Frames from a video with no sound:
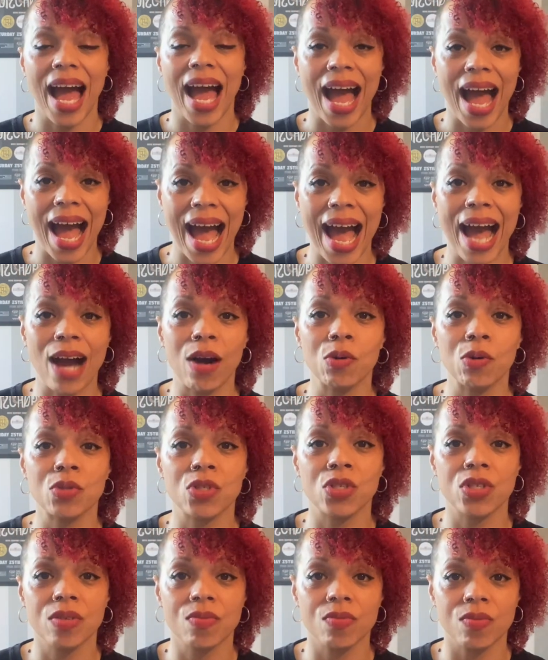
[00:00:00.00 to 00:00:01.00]
how
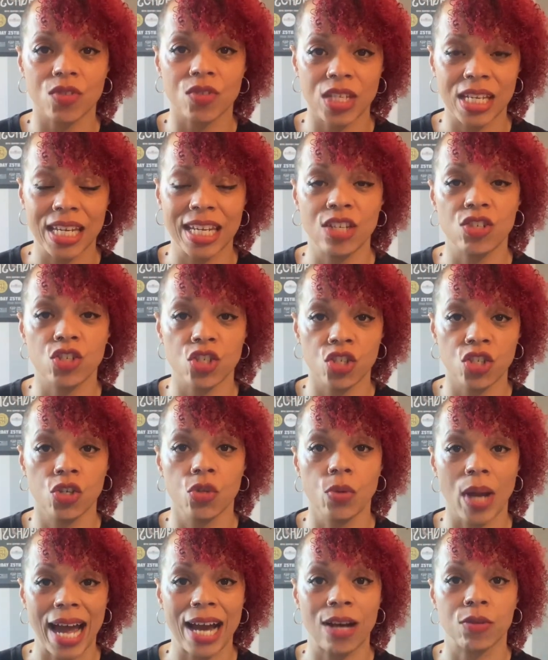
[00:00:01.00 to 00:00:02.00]
to teach
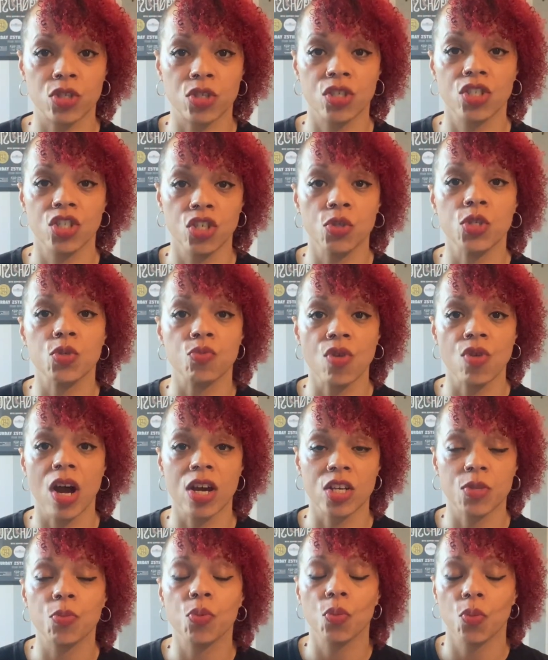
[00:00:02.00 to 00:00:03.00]
you how to use
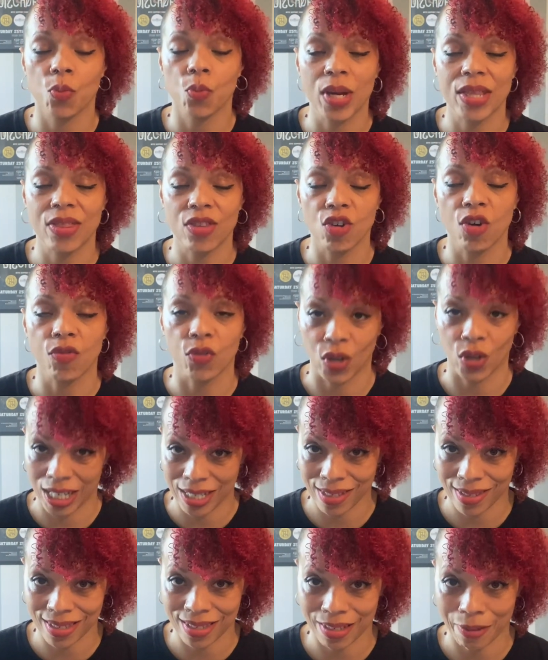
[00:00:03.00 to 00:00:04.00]
rasp with your
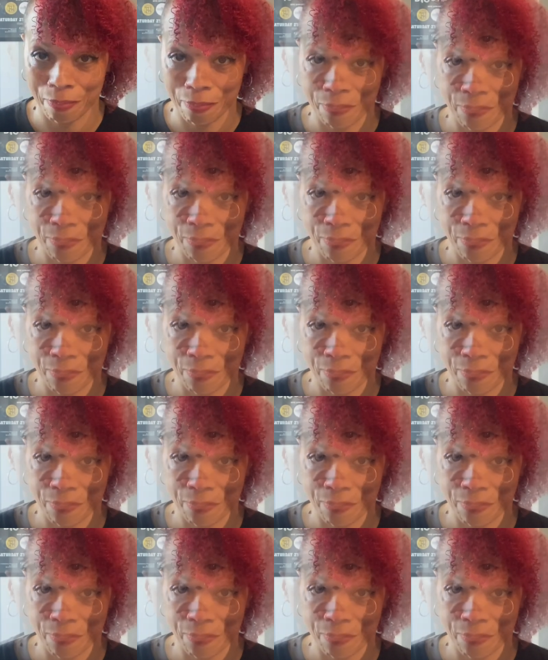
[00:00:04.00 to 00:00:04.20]
voice.